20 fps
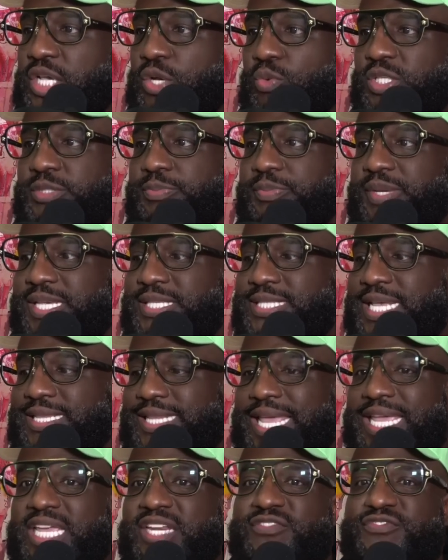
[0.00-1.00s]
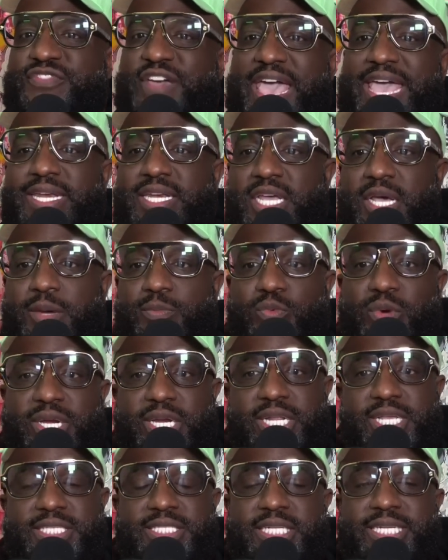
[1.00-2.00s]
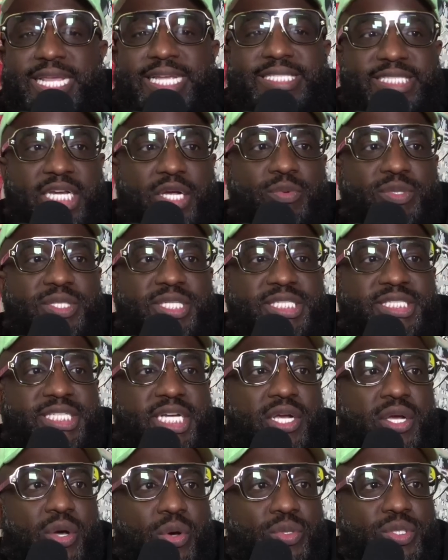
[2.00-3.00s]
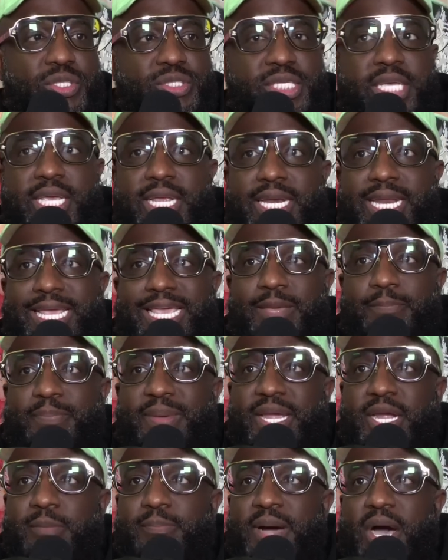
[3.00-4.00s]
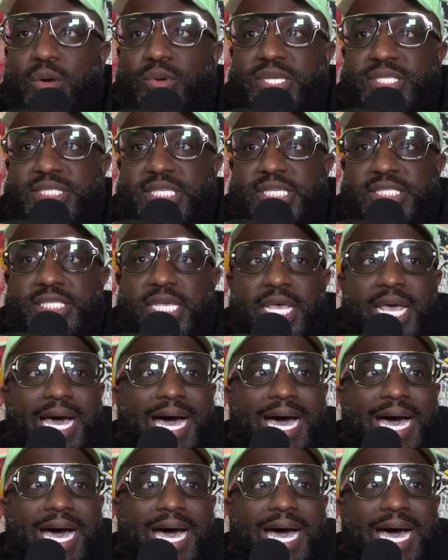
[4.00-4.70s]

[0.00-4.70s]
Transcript: which means that they can fatten up what it is that they share with the shareholders and they get bigger bonuses.